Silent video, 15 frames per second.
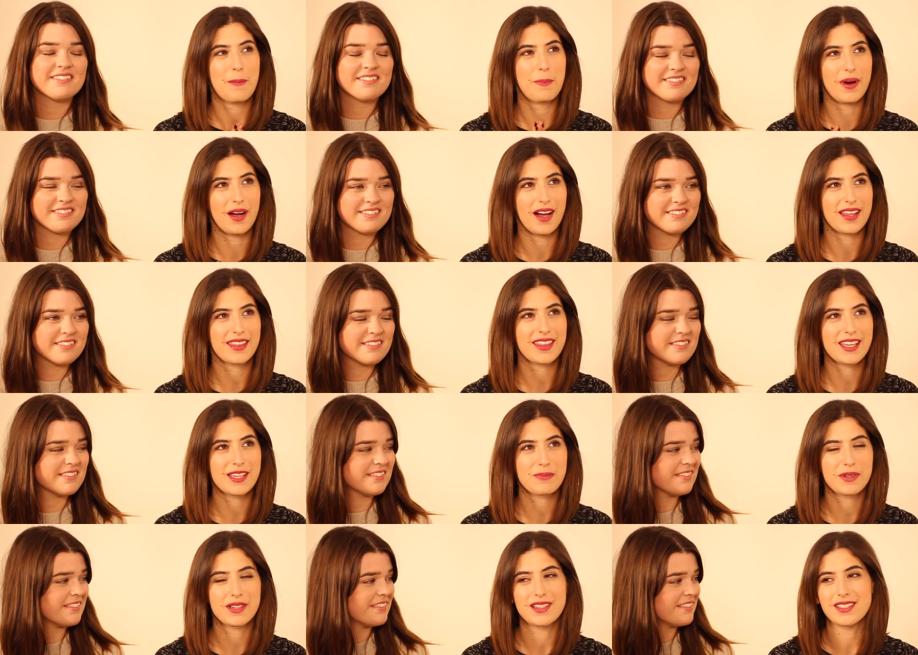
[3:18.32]
Speaker 1: But I
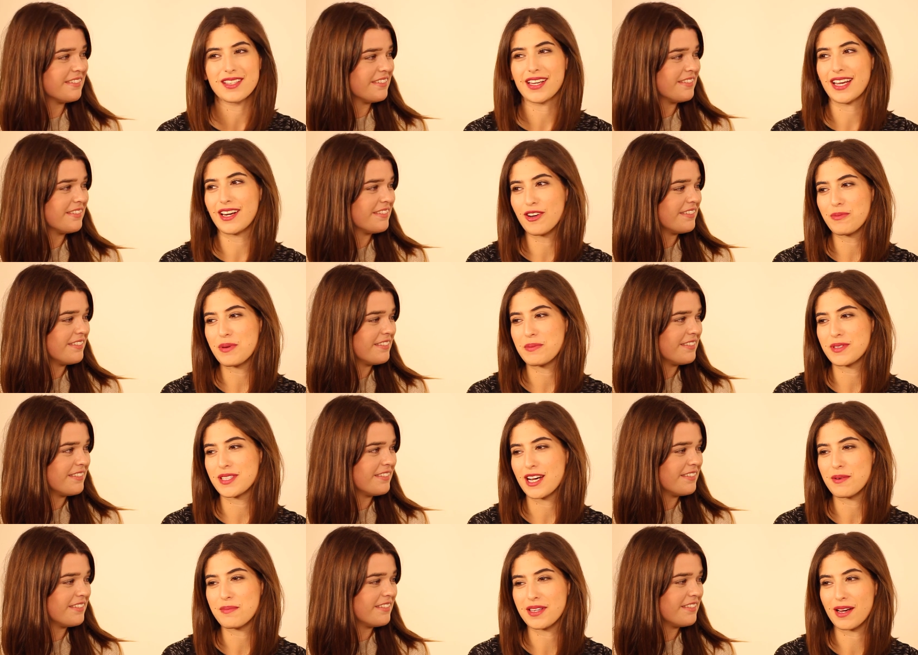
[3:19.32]
think because a lot of
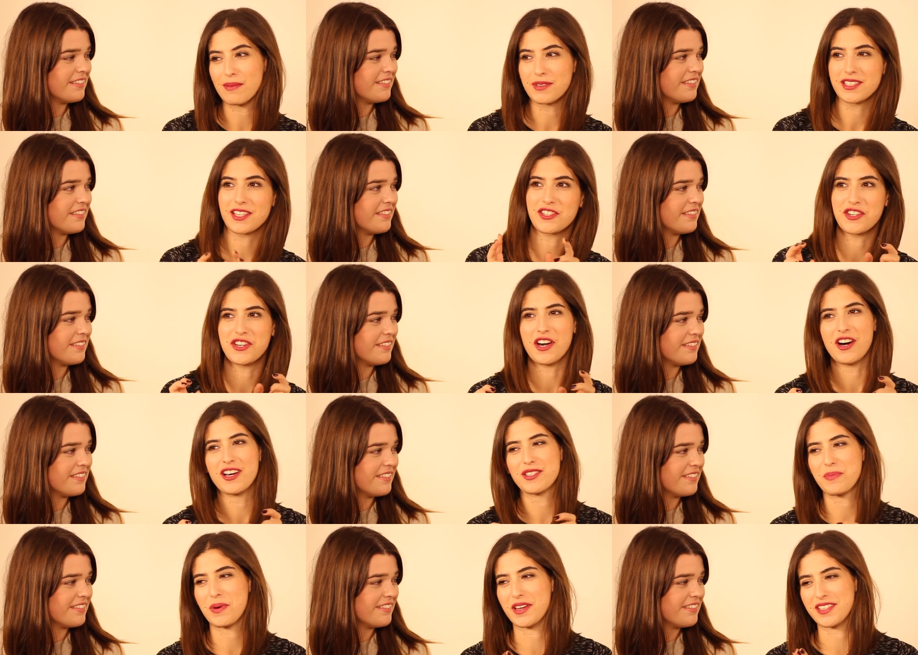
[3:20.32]
people tell me I'm such a
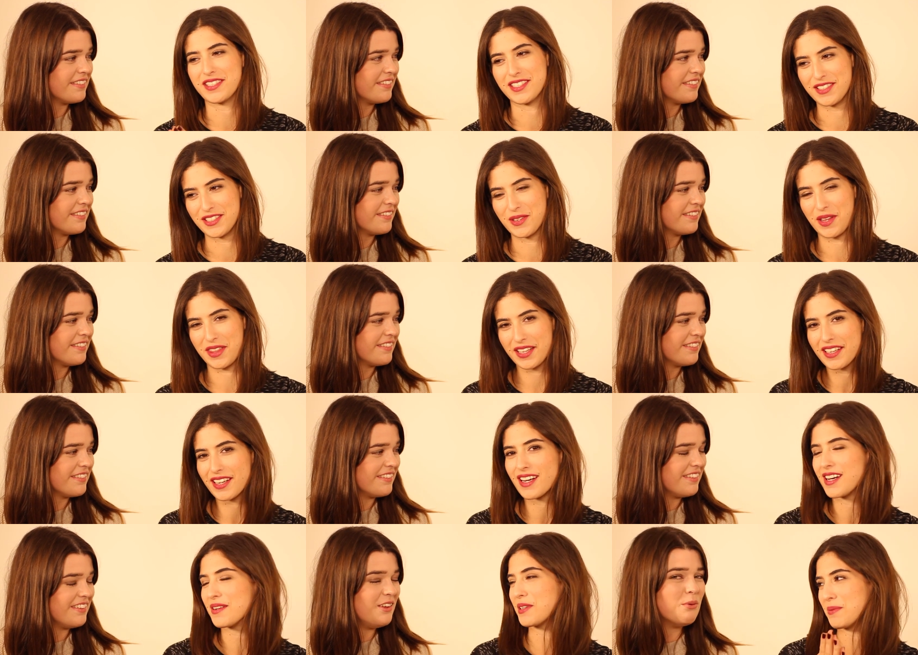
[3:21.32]
NARS person, so I
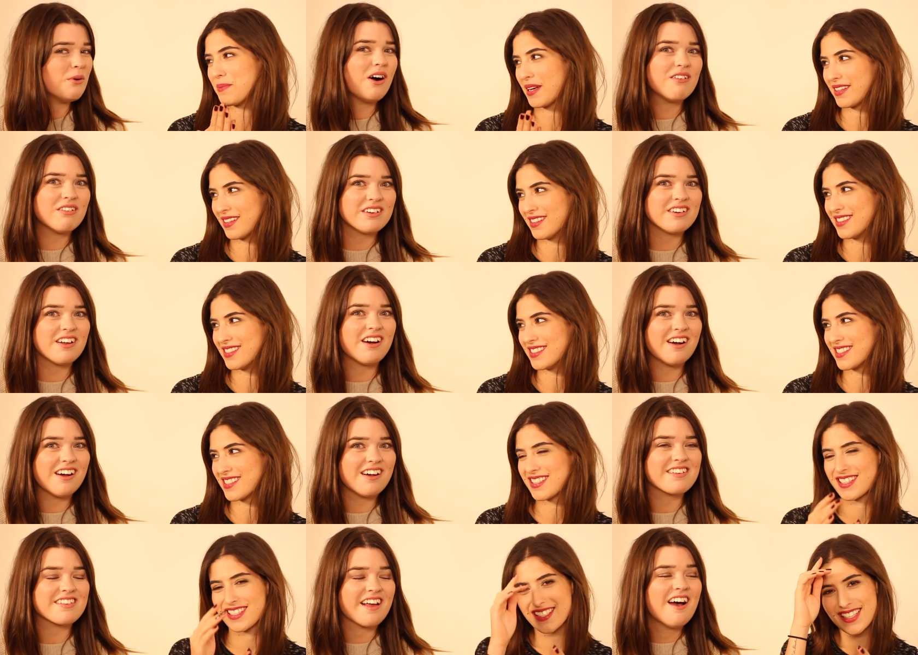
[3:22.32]
think I'm you a are a
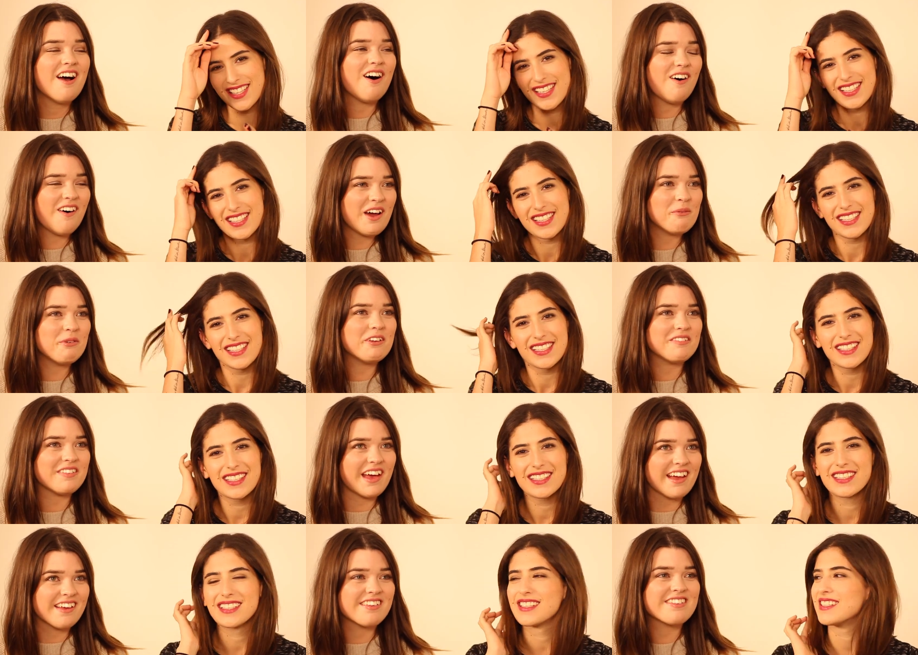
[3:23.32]
NARS.
Speaker 2: I would
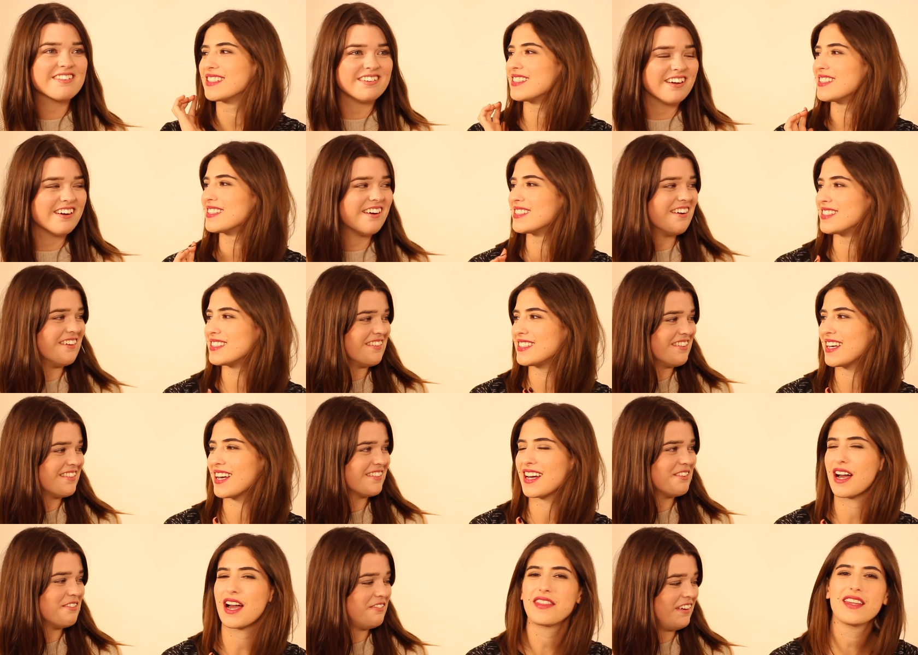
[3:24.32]
have guessed NARS.
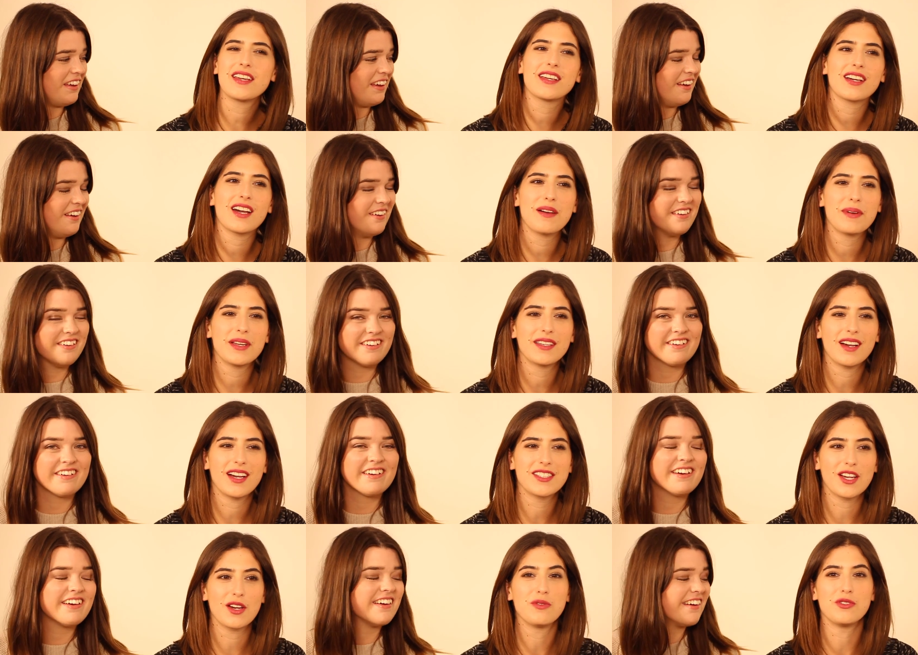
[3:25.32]
Yeah, I
Speaker 1: think. You. I
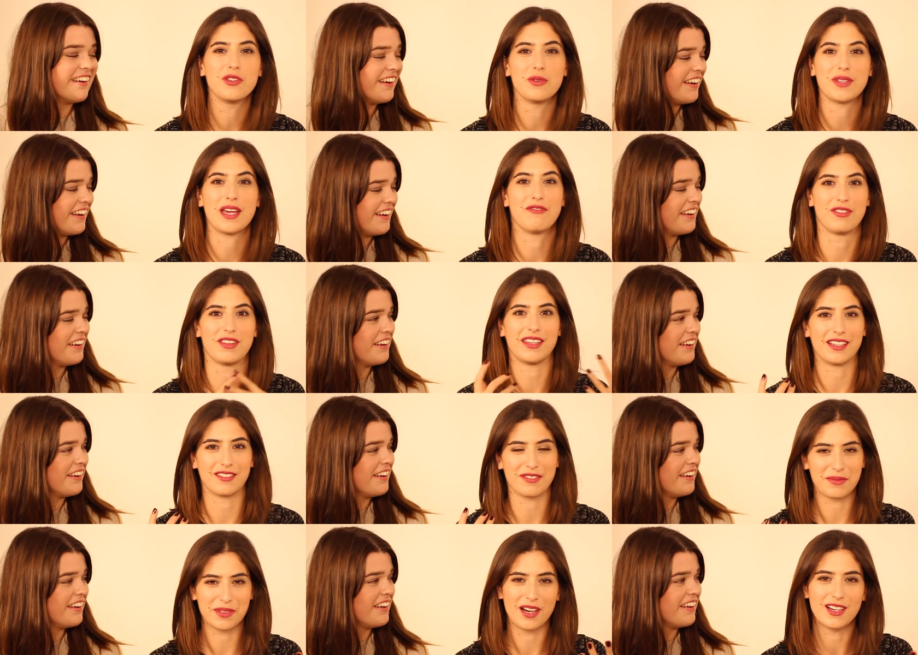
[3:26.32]
mean, I don't use
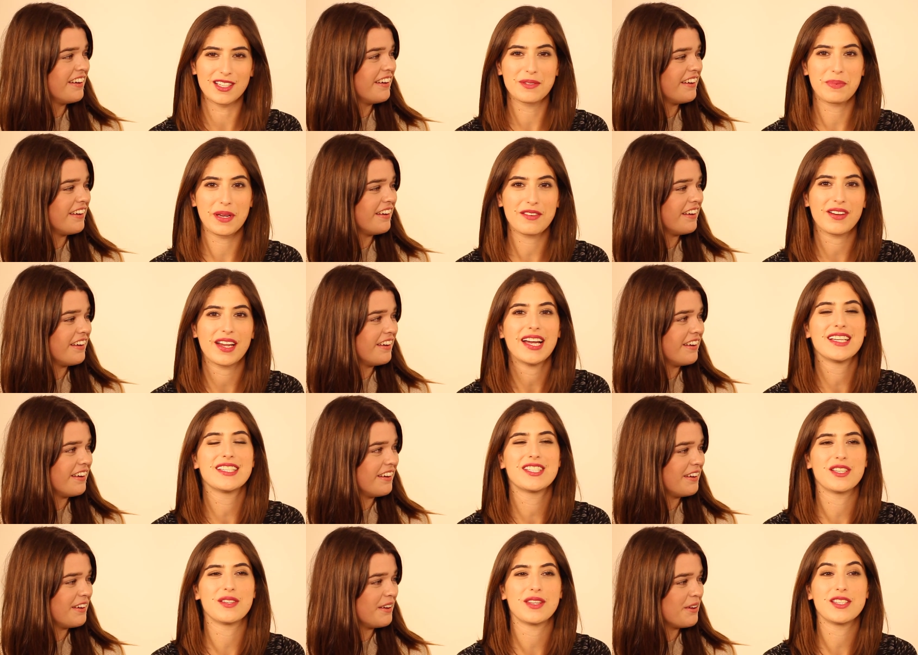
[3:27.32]
everything from NARS, but if I
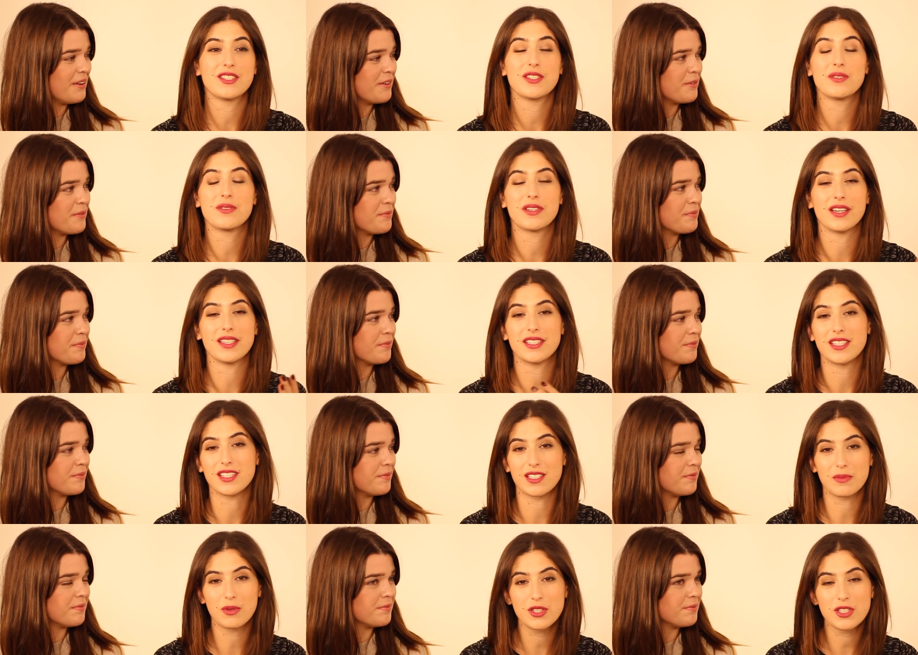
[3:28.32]
had to, they do a nice tinted